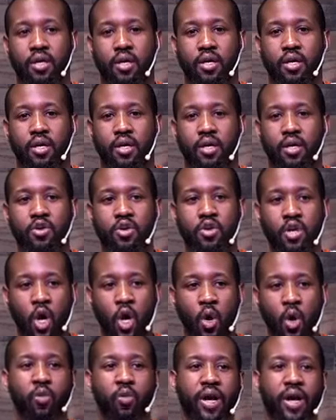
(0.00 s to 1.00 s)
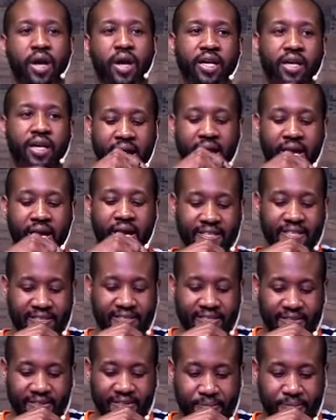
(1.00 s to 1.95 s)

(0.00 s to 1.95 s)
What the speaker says: Noah recognized